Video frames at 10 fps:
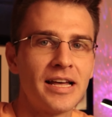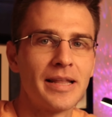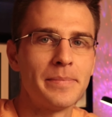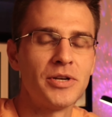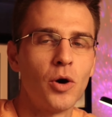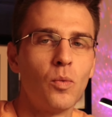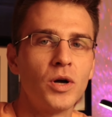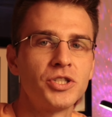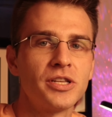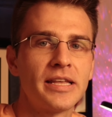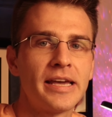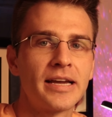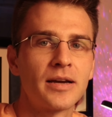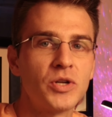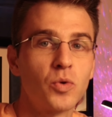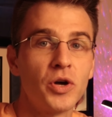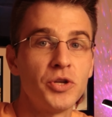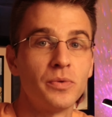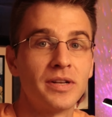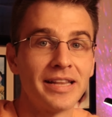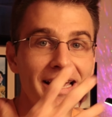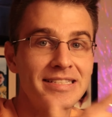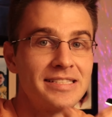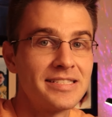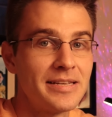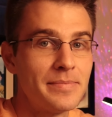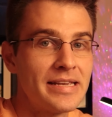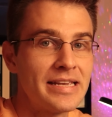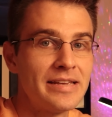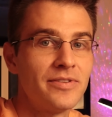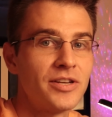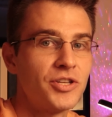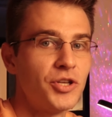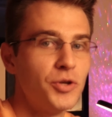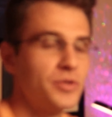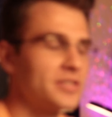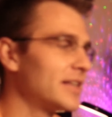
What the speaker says: Let me know what you think, which one you would like to see me even use.